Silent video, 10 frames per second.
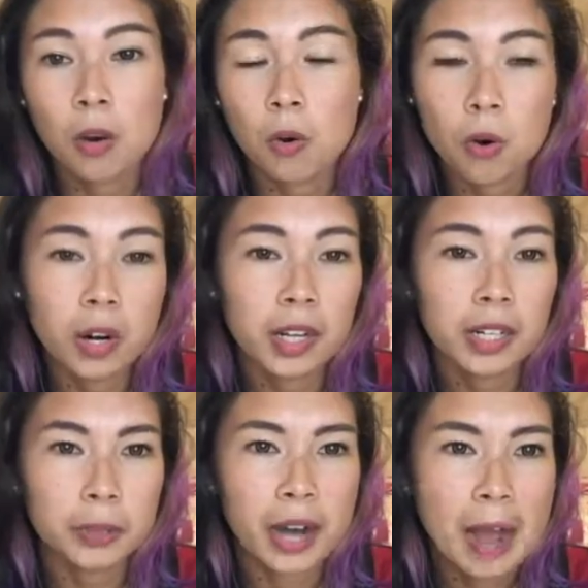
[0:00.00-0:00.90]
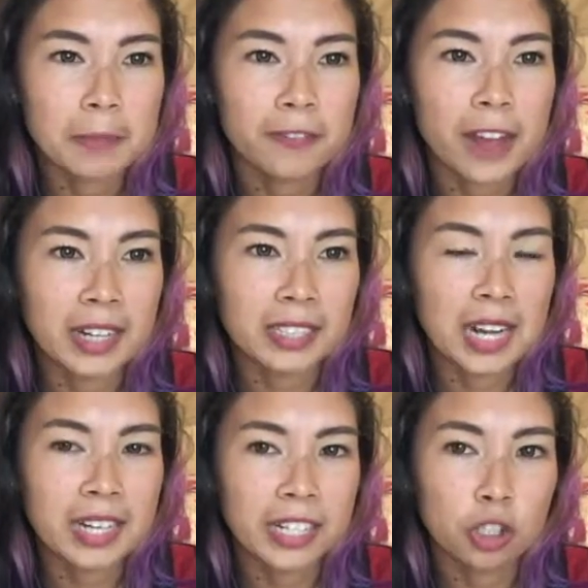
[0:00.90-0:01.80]
or perhaps find
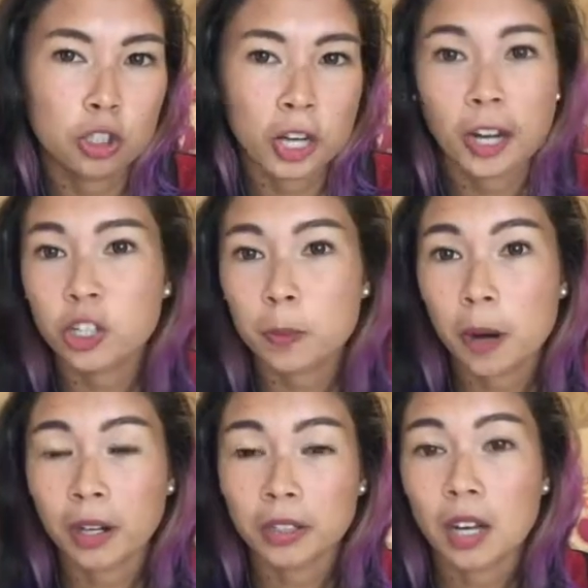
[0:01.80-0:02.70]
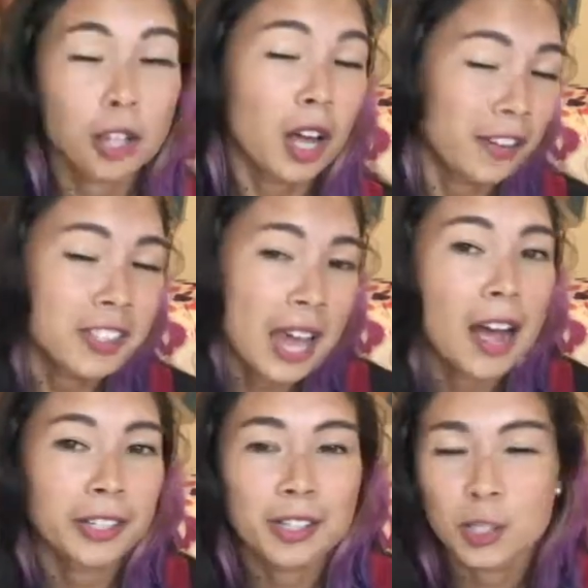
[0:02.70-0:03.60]
an exchange partner. A lot of
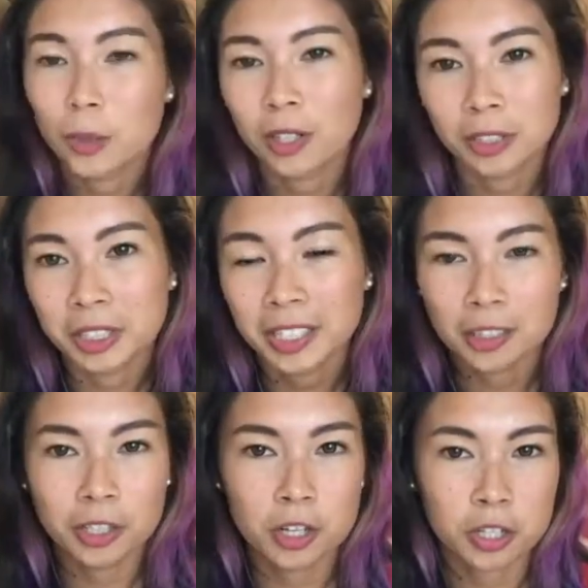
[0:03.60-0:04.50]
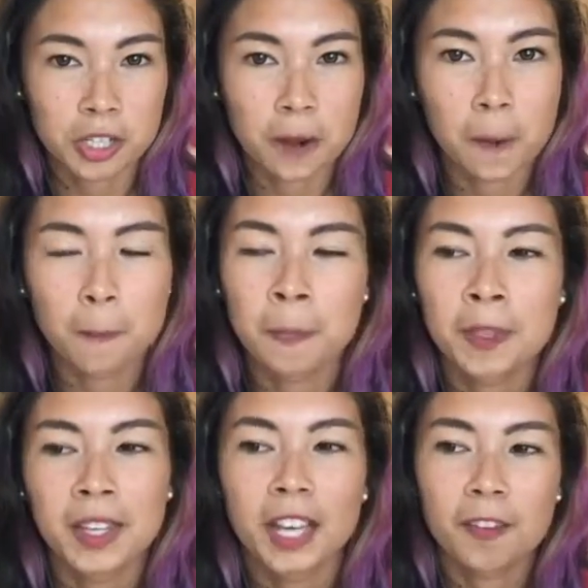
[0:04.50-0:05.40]
Italians want to learn English, so
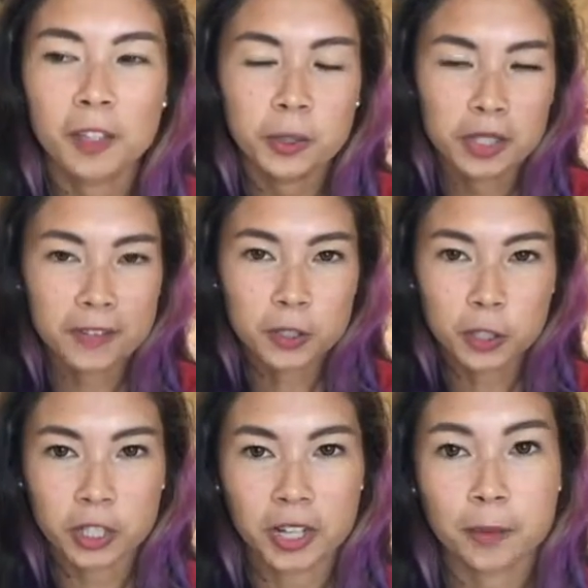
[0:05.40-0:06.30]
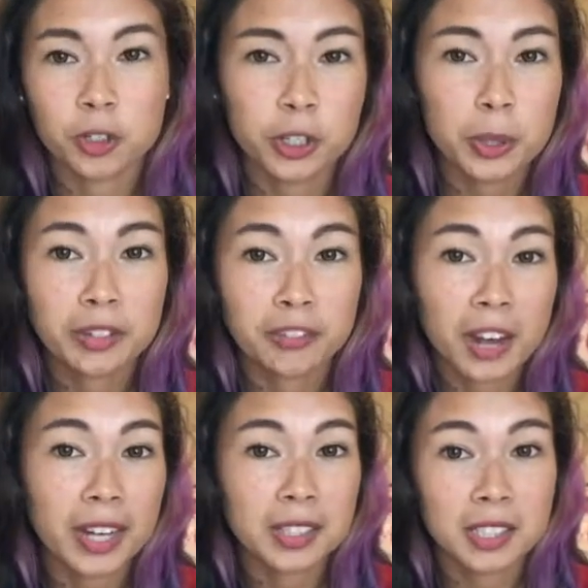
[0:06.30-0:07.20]
if you do enough searching, I'm sure you can
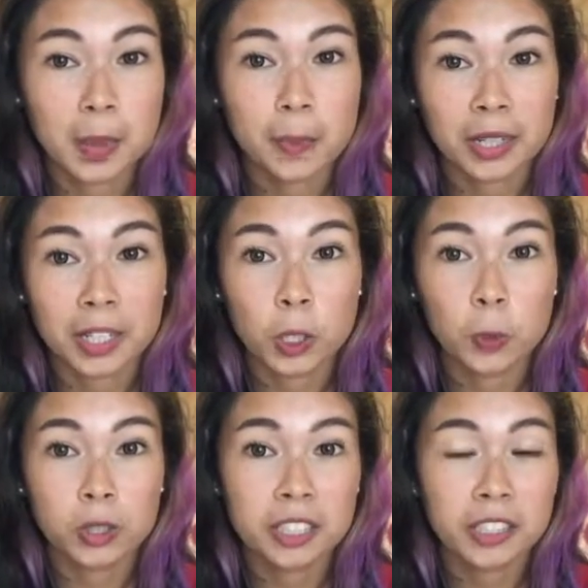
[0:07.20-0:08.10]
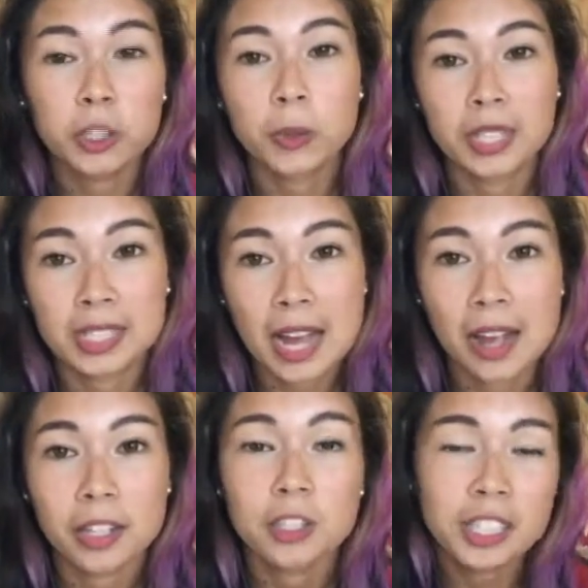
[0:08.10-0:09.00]
find somebody who will teach you
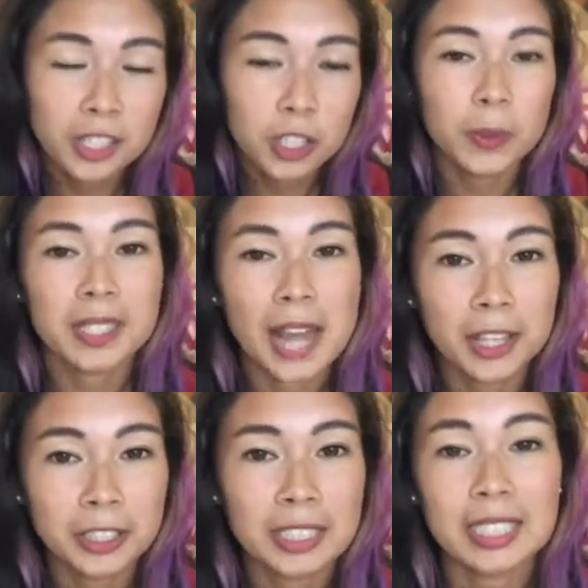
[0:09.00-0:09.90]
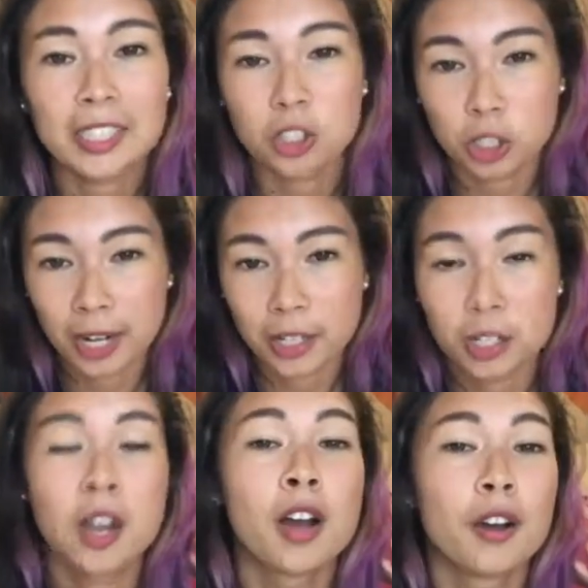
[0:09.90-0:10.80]
Italian in
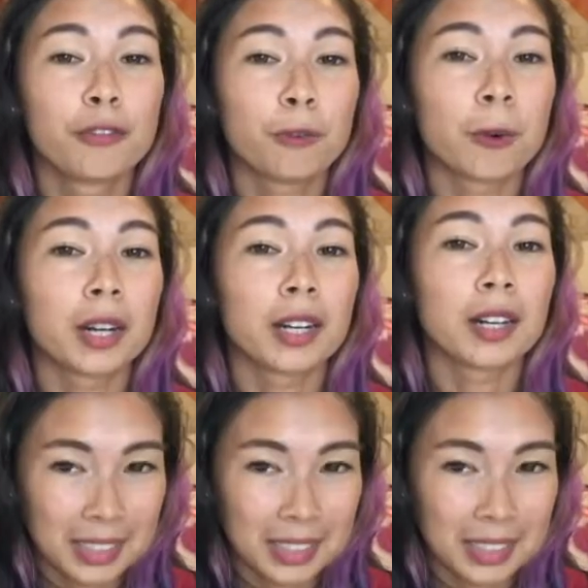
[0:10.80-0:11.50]
exchange for